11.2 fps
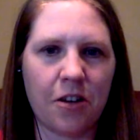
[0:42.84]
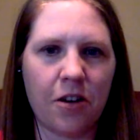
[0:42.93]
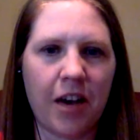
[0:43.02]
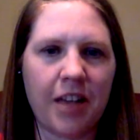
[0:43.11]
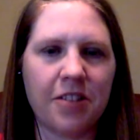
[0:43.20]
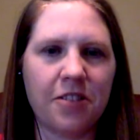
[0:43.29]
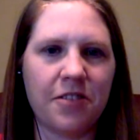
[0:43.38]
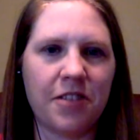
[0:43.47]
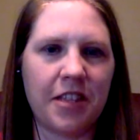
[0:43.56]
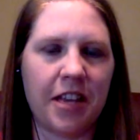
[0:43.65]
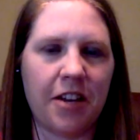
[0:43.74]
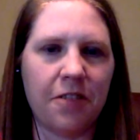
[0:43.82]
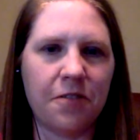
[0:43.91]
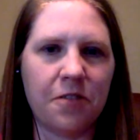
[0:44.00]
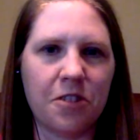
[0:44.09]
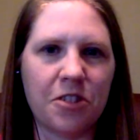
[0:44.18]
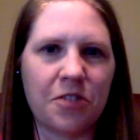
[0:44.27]
I served in the Air
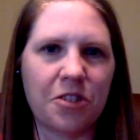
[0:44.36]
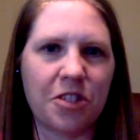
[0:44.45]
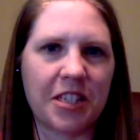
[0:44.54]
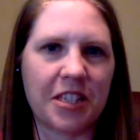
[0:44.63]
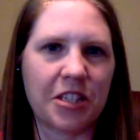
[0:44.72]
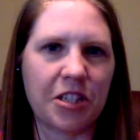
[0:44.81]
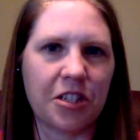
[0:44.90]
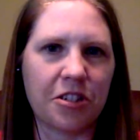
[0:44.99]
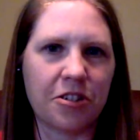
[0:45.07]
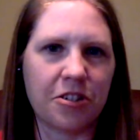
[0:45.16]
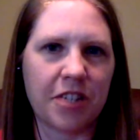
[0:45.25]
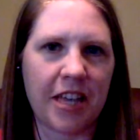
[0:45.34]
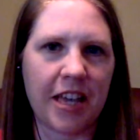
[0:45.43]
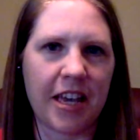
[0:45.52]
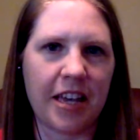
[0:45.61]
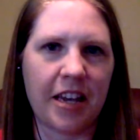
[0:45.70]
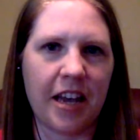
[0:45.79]
Force for 6 years,
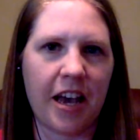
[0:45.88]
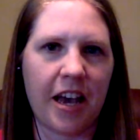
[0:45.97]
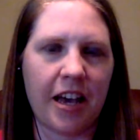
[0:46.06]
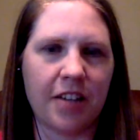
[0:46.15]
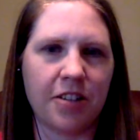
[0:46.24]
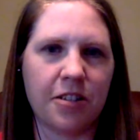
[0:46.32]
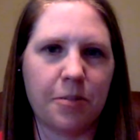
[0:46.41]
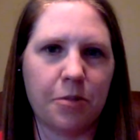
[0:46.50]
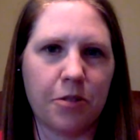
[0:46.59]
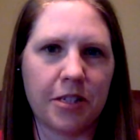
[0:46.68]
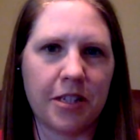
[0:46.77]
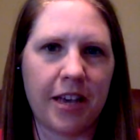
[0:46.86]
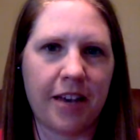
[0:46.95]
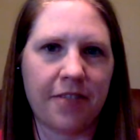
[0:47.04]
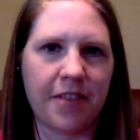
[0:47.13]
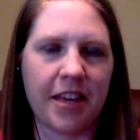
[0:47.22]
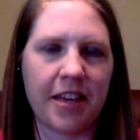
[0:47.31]
and I deployed to
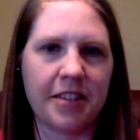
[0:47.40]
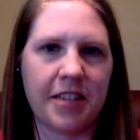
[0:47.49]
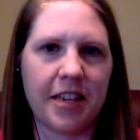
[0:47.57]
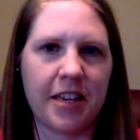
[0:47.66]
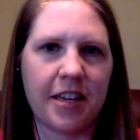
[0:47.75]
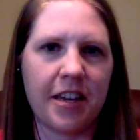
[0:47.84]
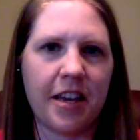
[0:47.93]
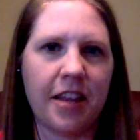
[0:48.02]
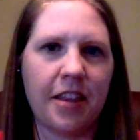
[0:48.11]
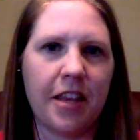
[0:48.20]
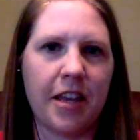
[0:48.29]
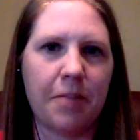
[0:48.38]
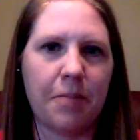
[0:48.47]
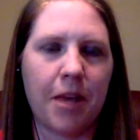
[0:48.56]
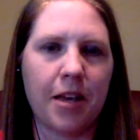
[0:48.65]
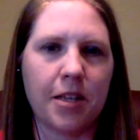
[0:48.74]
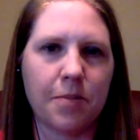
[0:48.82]
Afghanistan. And then
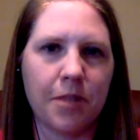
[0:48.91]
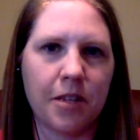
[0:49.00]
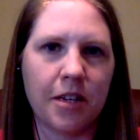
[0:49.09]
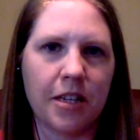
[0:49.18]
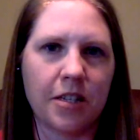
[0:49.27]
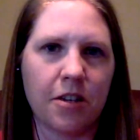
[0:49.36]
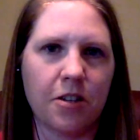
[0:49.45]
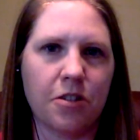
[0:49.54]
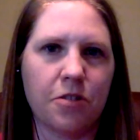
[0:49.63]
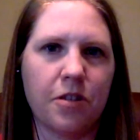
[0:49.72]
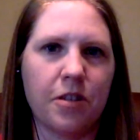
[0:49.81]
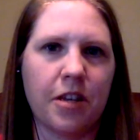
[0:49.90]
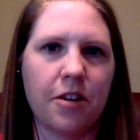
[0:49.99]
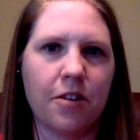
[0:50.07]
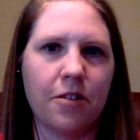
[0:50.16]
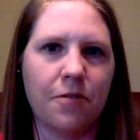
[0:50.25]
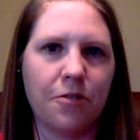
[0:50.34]
my husband is also in the
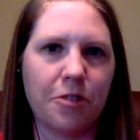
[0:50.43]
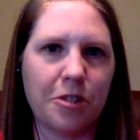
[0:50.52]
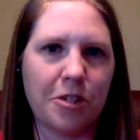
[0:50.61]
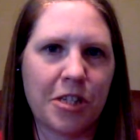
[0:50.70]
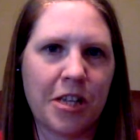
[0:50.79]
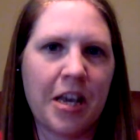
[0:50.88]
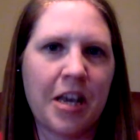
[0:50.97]
Air Force.